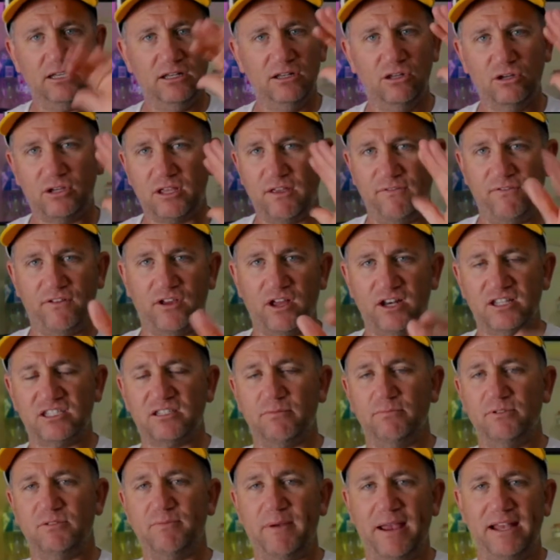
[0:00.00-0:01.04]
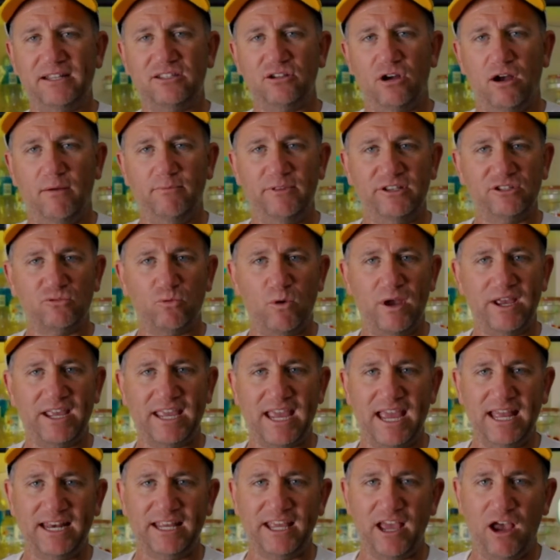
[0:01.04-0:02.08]
Look, if you've got some spare time this
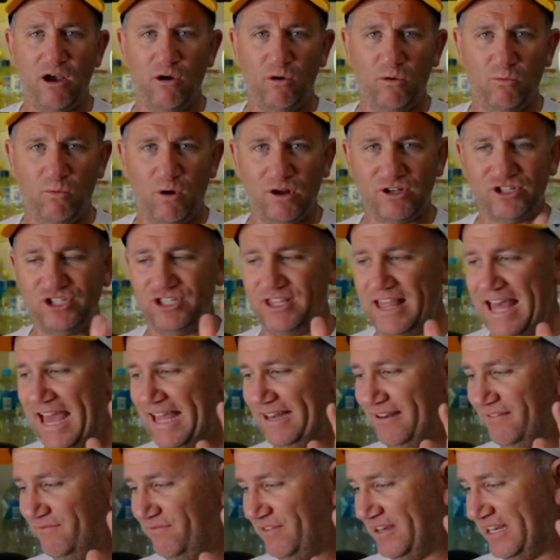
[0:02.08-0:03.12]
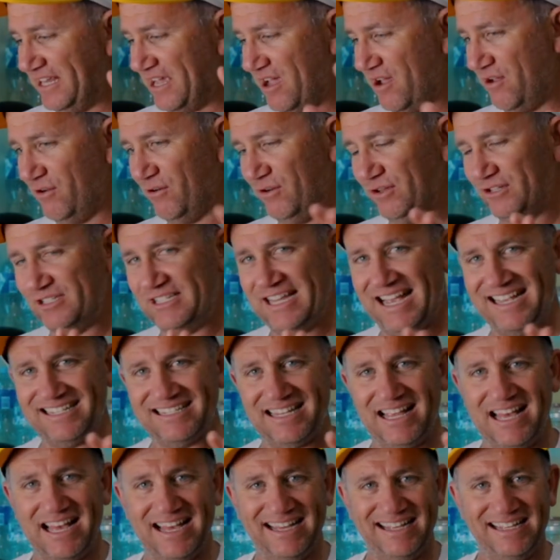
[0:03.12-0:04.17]
weekend, go and watch that video on
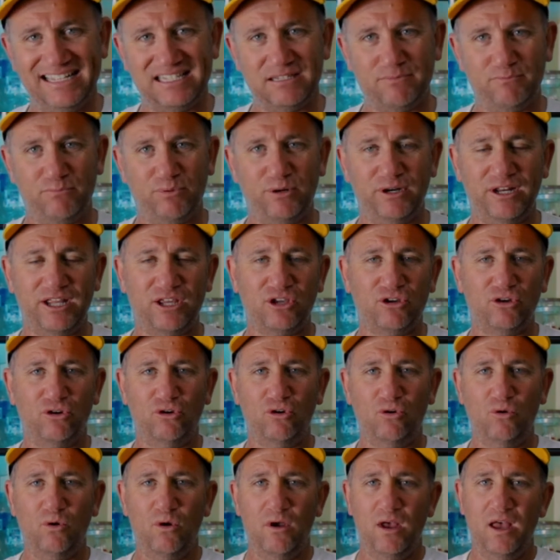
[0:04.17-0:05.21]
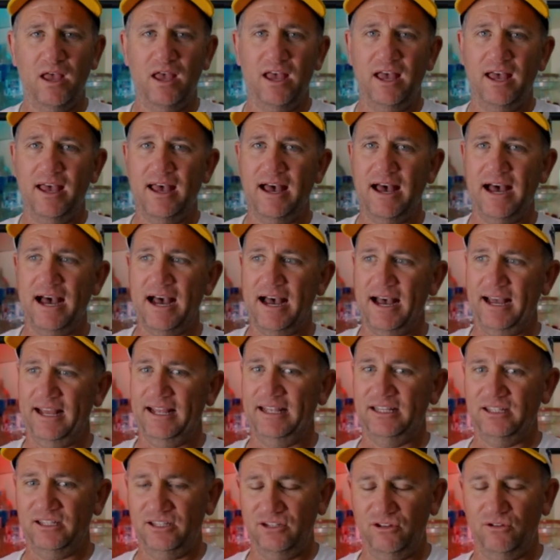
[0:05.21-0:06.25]
Tesla. It's pretty cool. If
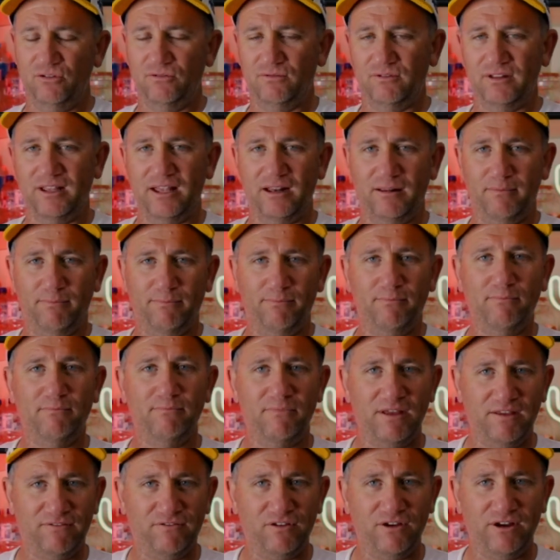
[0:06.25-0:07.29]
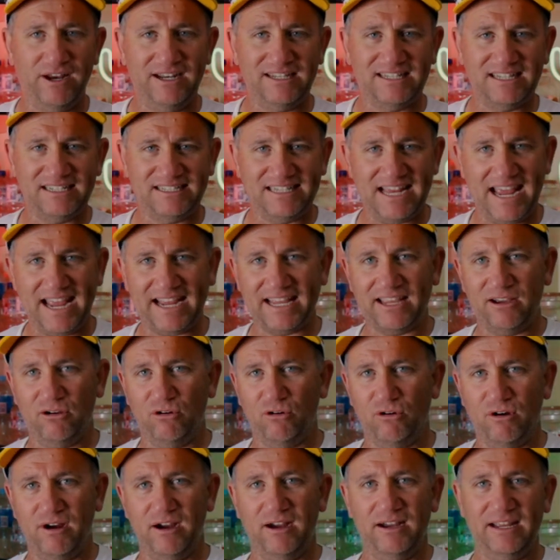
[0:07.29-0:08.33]
you're into tech
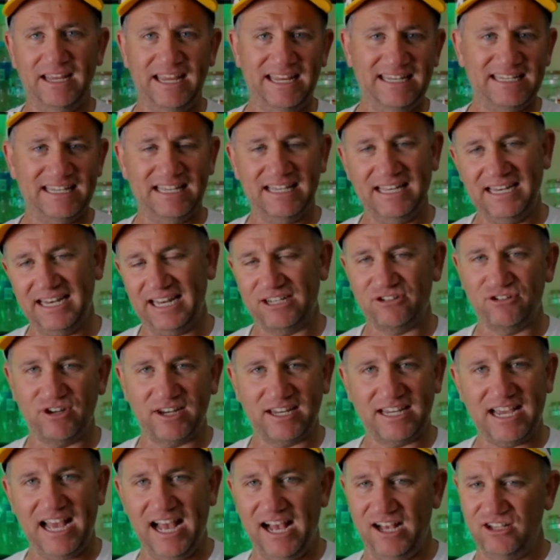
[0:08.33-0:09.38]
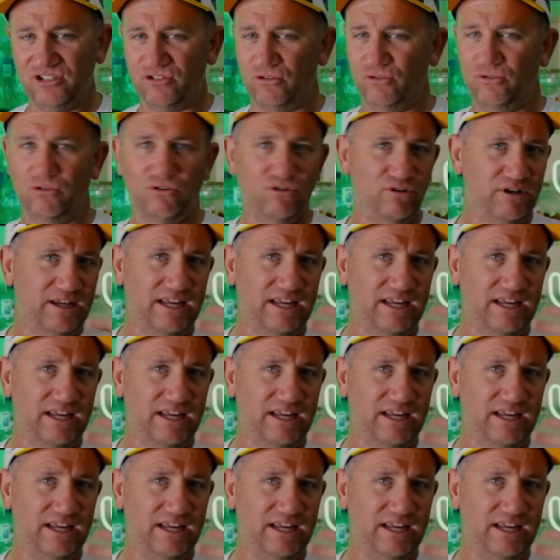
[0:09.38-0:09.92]
or into electric cars or